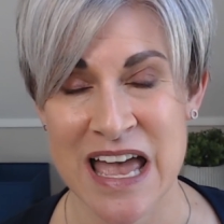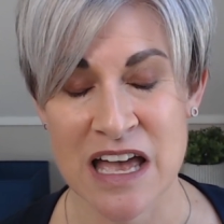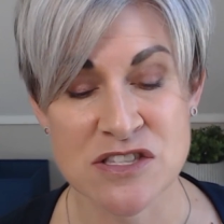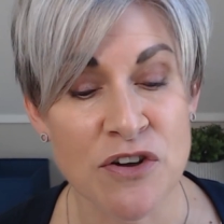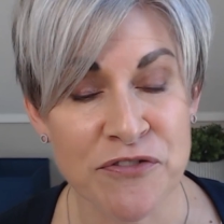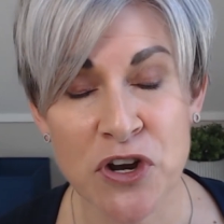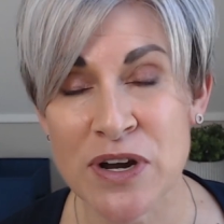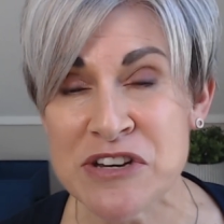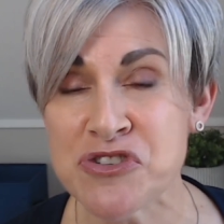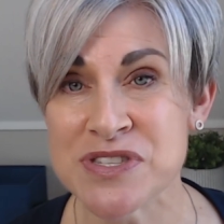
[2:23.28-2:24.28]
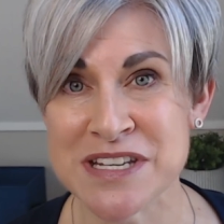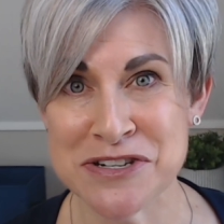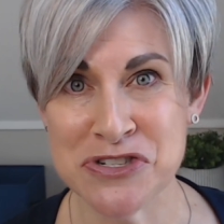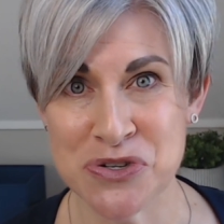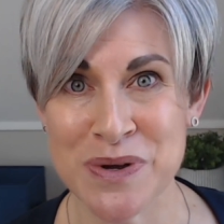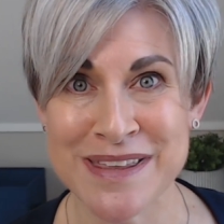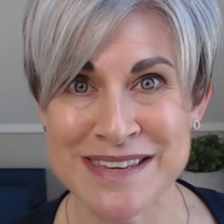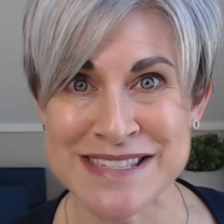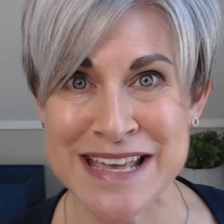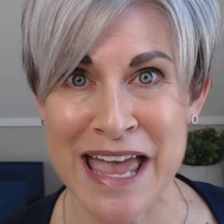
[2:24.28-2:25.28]
And so if you're interested in doing the
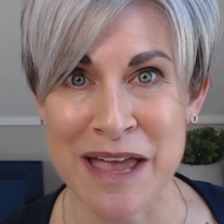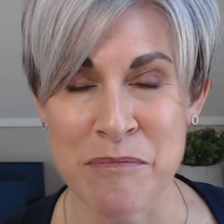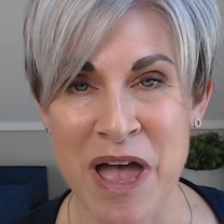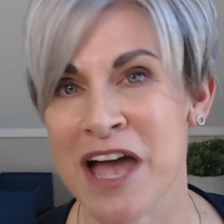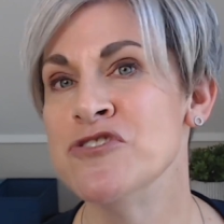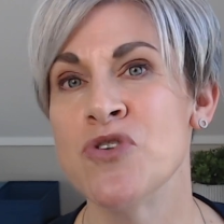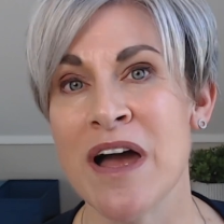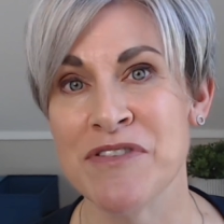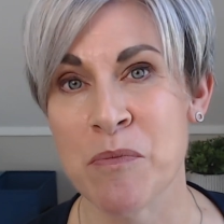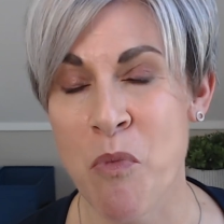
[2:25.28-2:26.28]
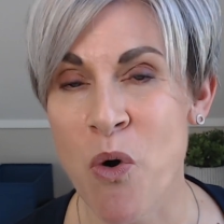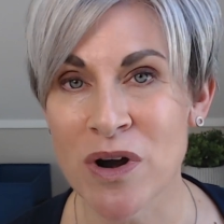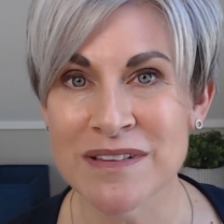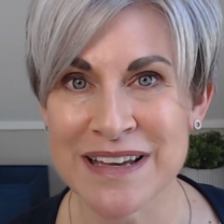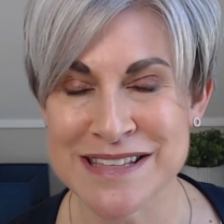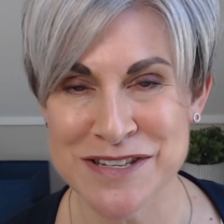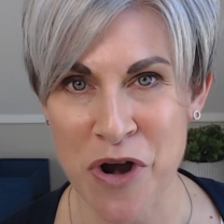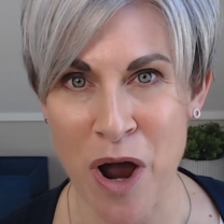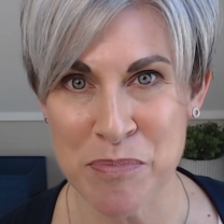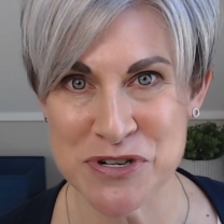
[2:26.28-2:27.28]
same and driving more leads and
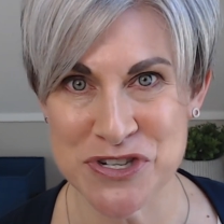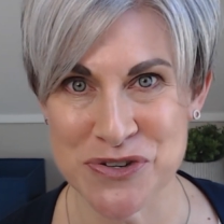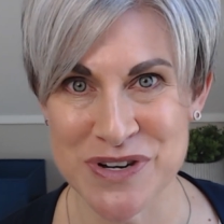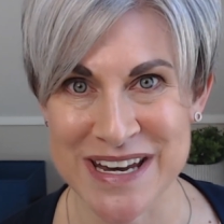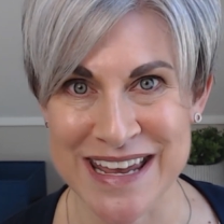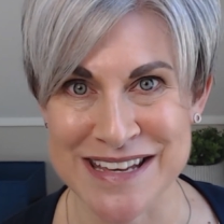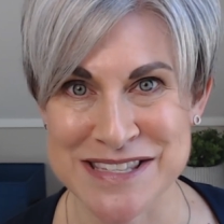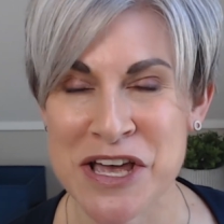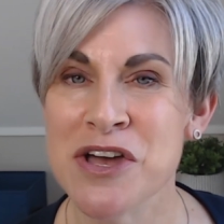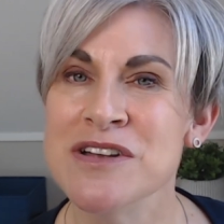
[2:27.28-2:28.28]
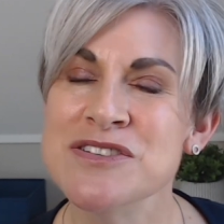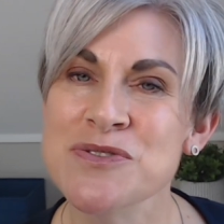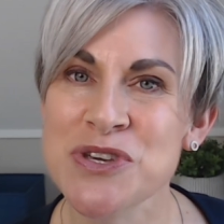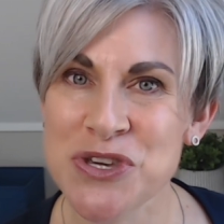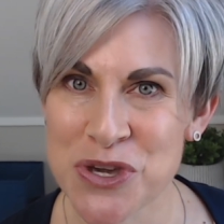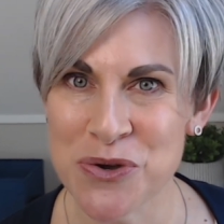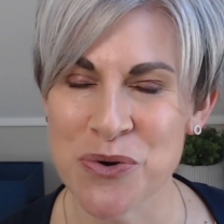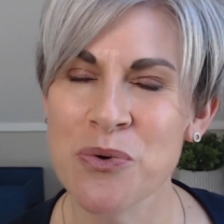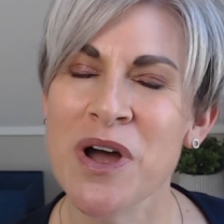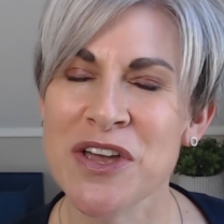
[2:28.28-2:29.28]
opportunities to
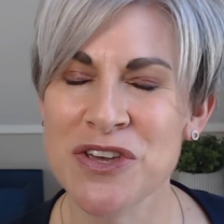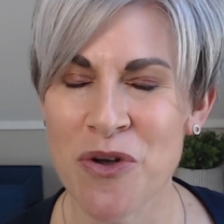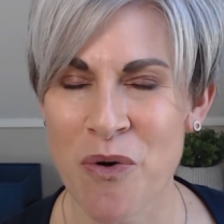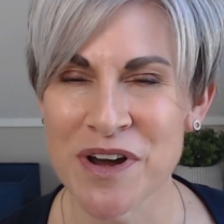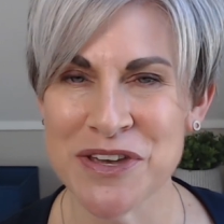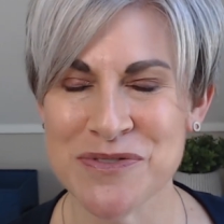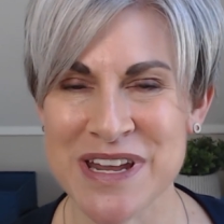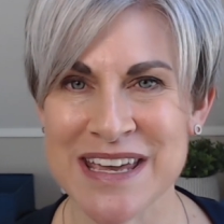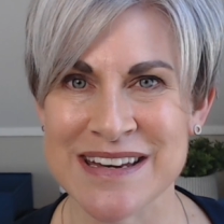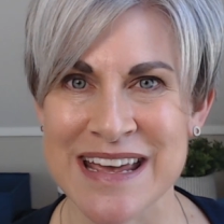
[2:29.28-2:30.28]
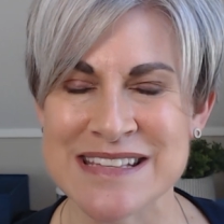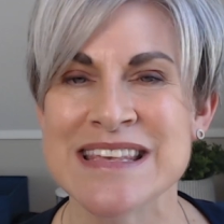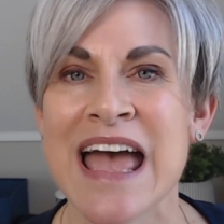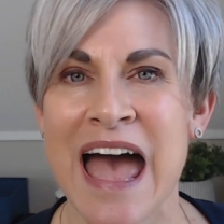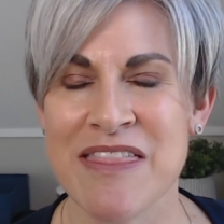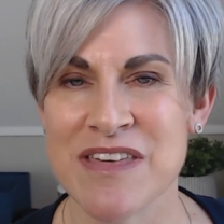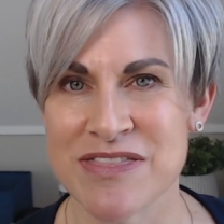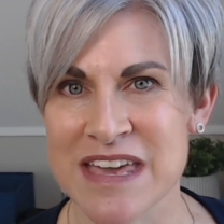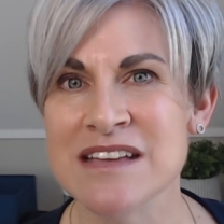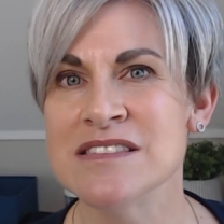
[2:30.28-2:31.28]
you, your uniqueness, and the
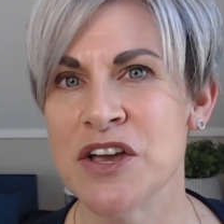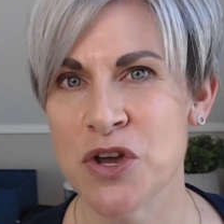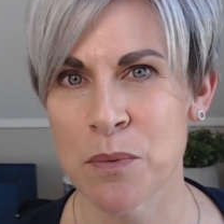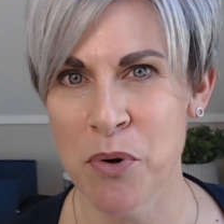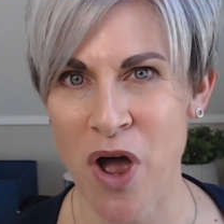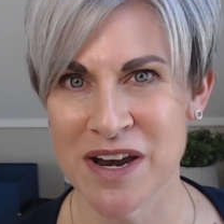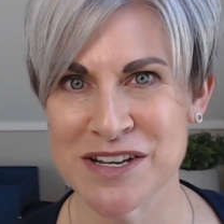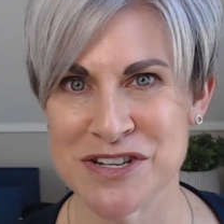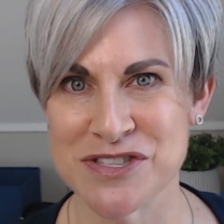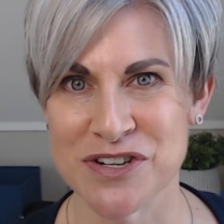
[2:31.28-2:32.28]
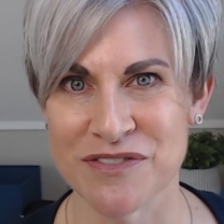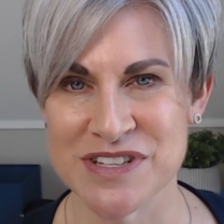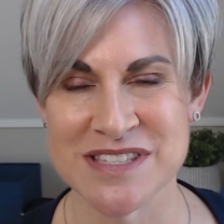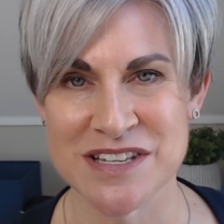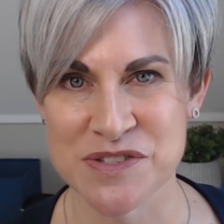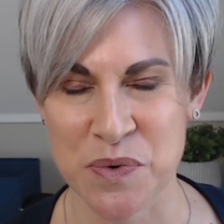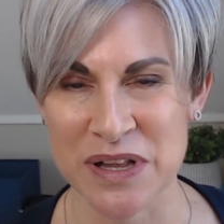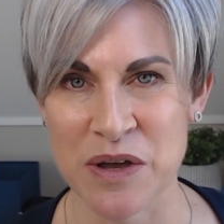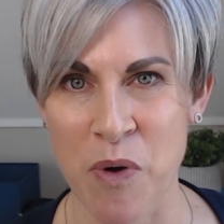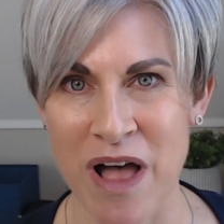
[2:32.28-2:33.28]
things that your product and service does
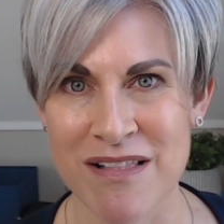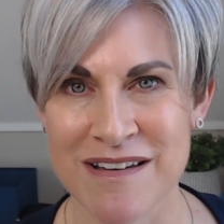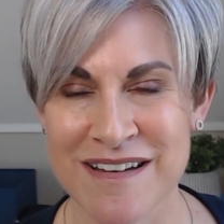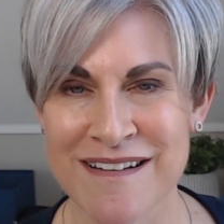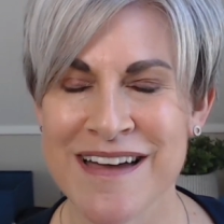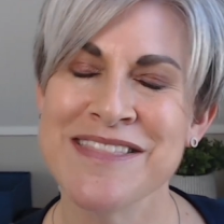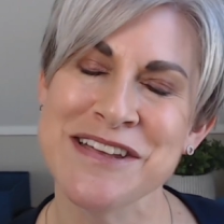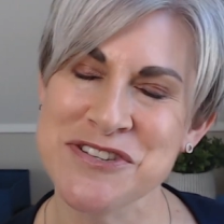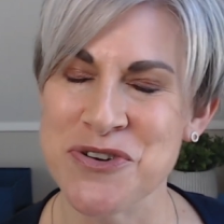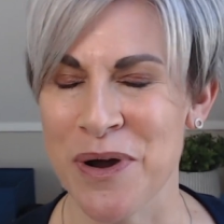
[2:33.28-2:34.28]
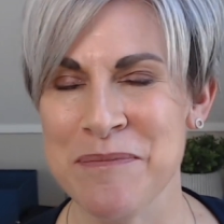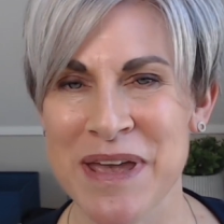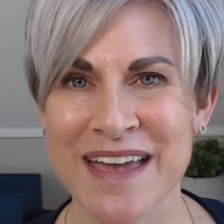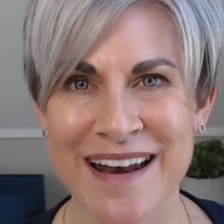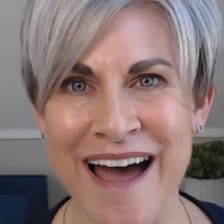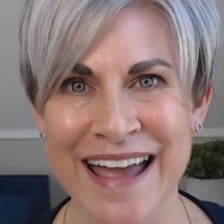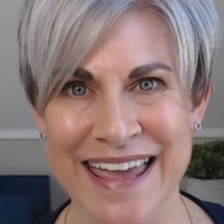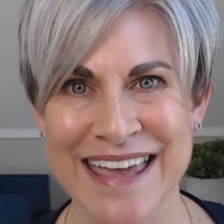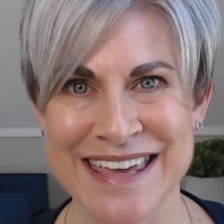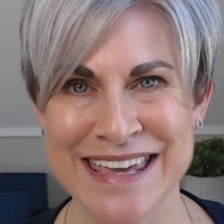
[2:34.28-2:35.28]
really well, then join me at
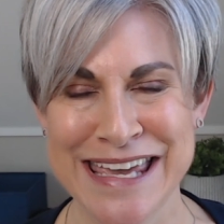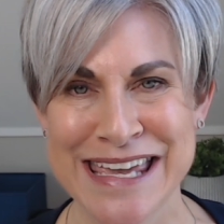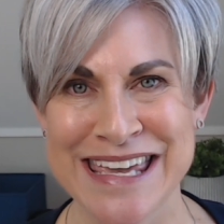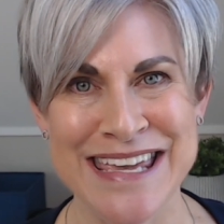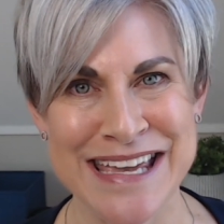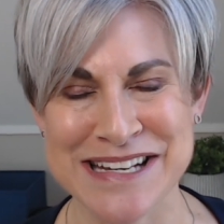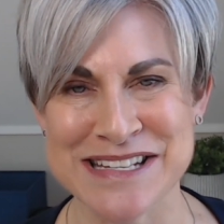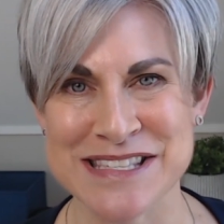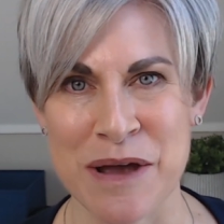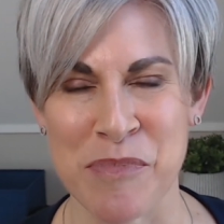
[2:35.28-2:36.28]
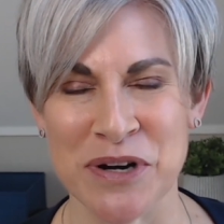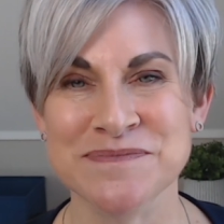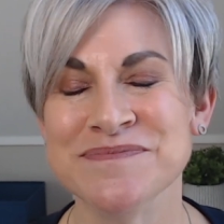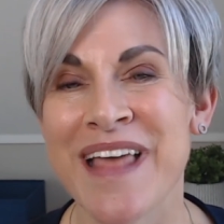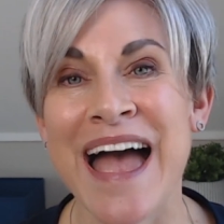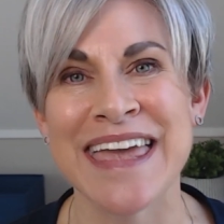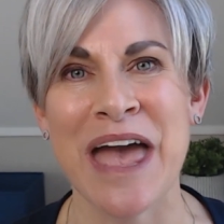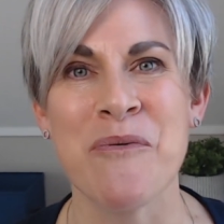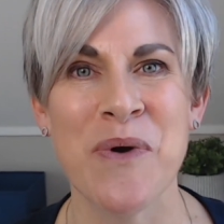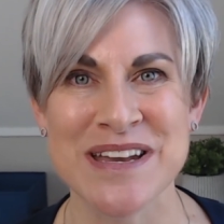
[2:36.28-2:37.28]
IAEE in December. I
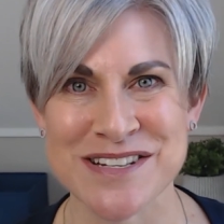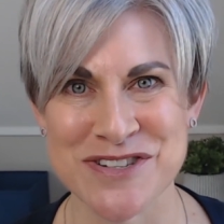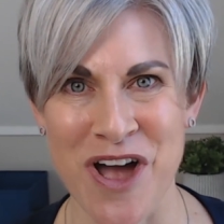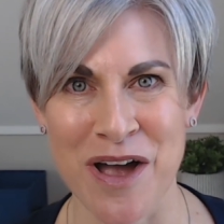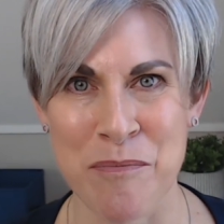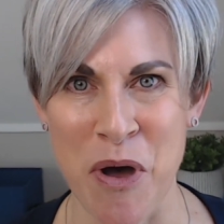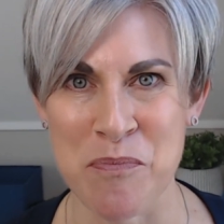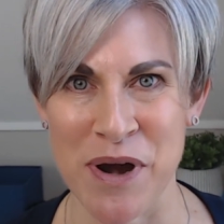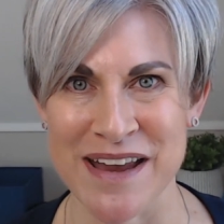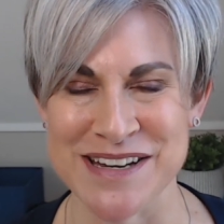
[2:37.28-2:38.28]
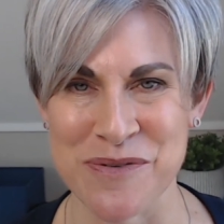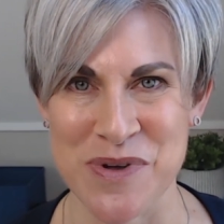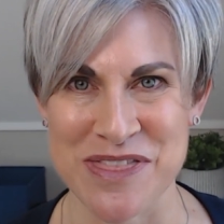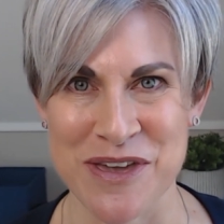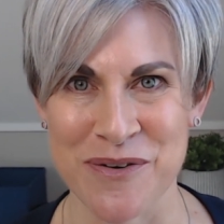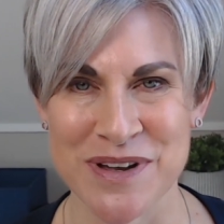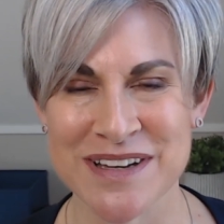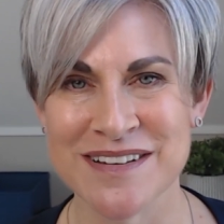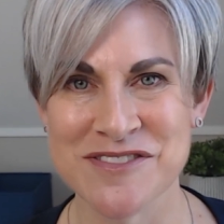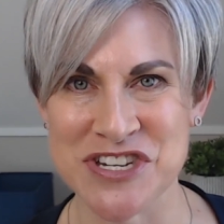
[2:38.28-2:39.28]
can't wait to talk about branding with you.
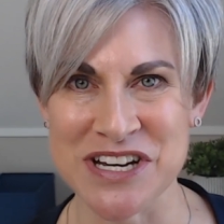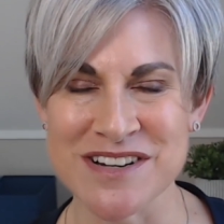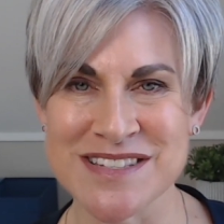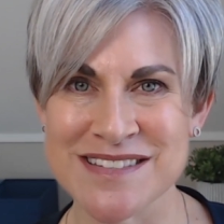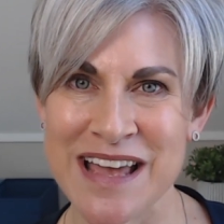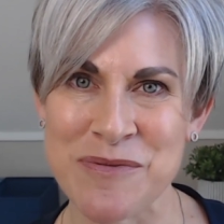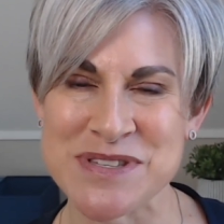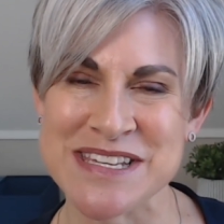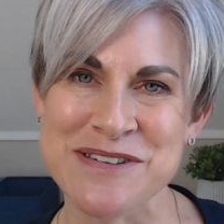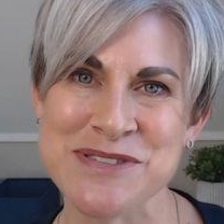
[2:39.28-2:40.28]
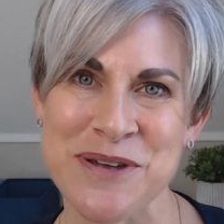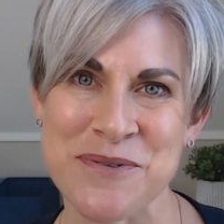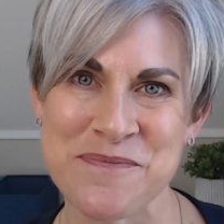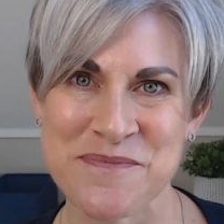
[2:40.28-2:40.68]
Cheers, and we'll see you soon.